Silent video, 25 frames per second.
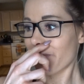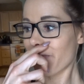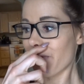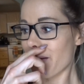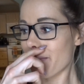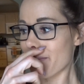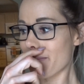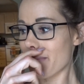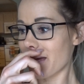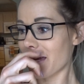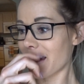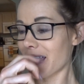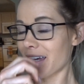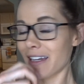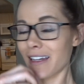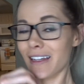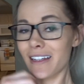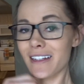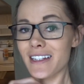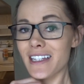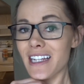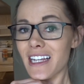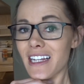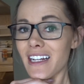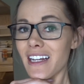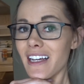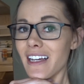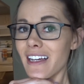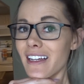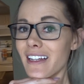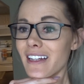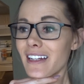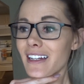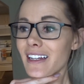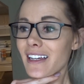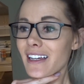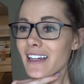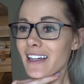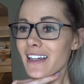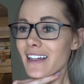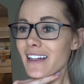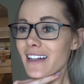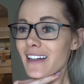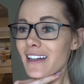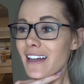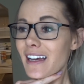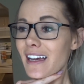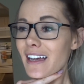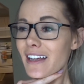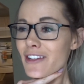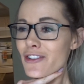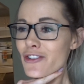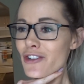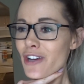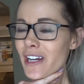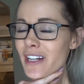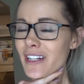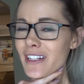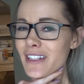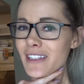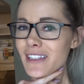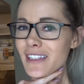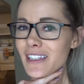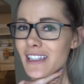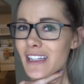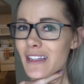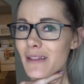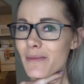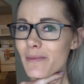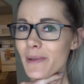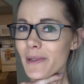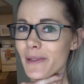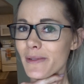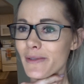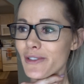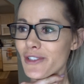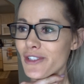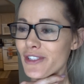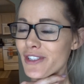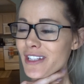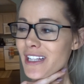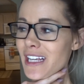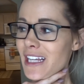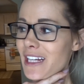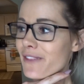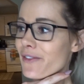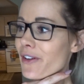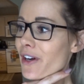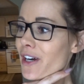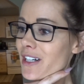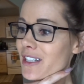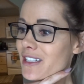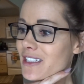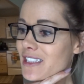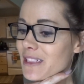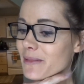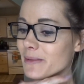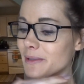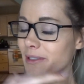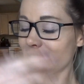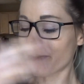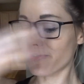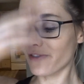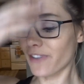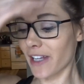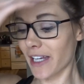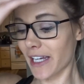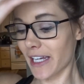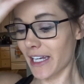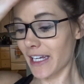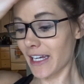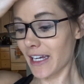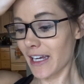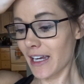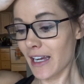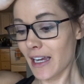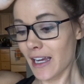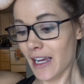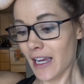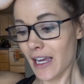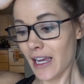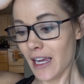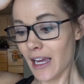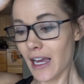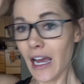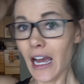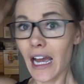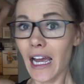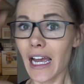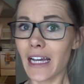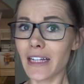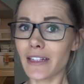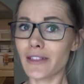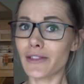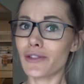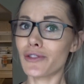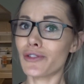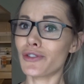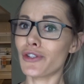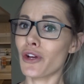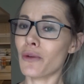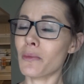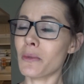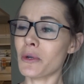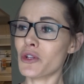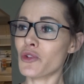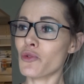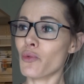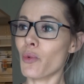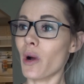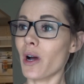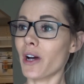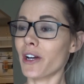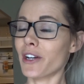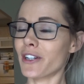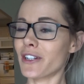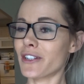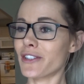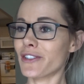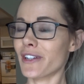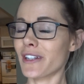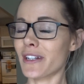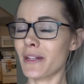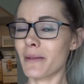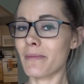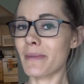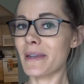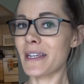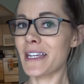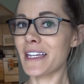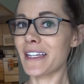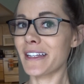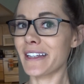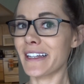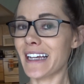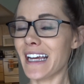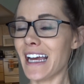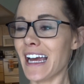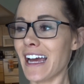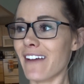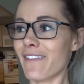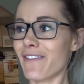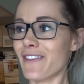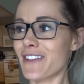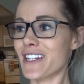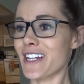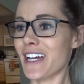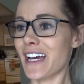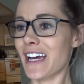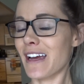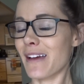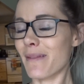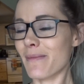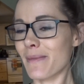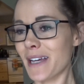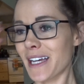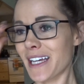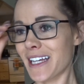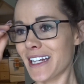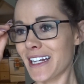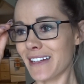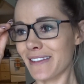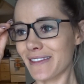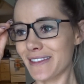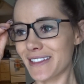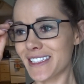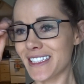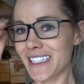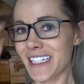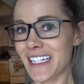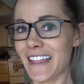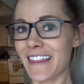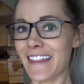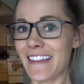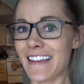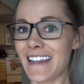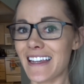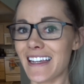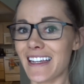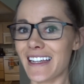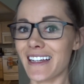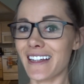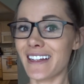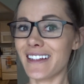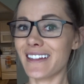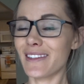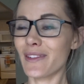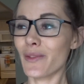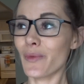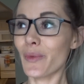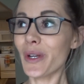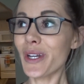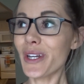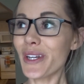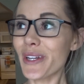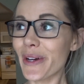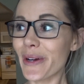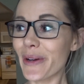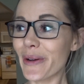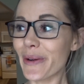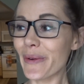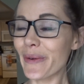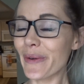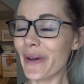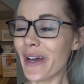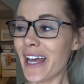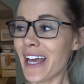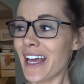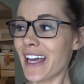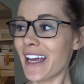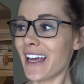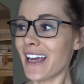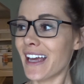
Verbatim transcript: from my deadhead and I tried to sleep. It was just kind of hard to sleep on the flight I had so much water, so I had to pee like half the time, and I was in the window.